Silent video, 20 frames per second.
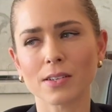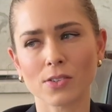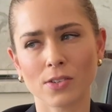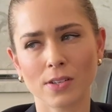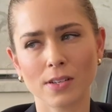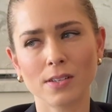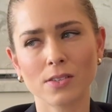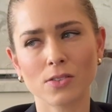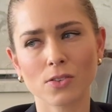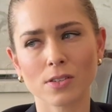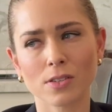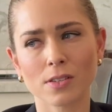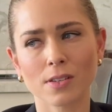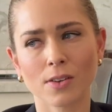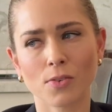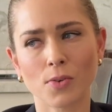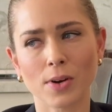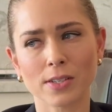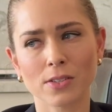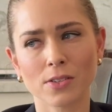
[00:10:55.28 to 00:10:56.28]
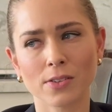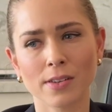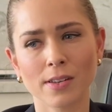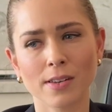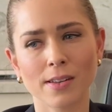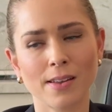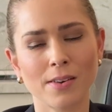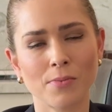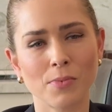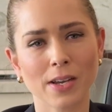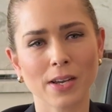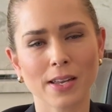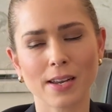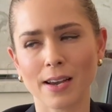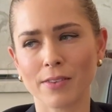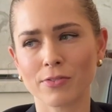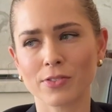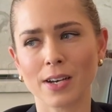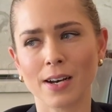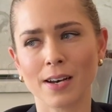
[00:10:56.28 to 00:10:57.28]
such an interesting question, and we're going to
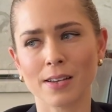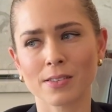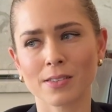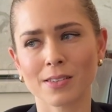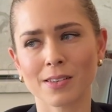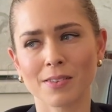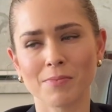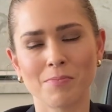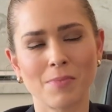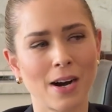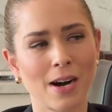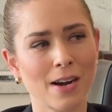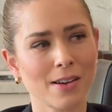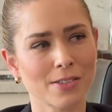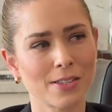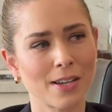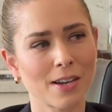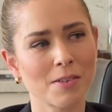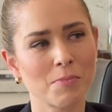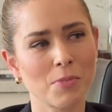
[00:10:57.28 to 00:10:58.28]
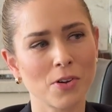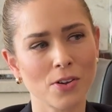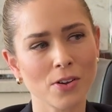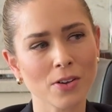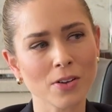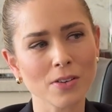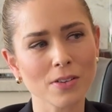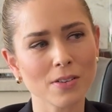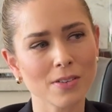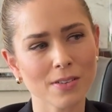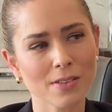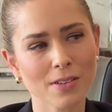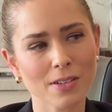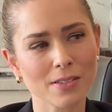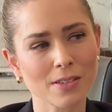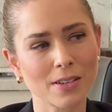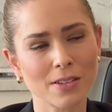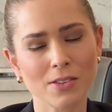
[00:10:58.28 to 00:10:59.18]
have to ask Mark Zuckerberg, because I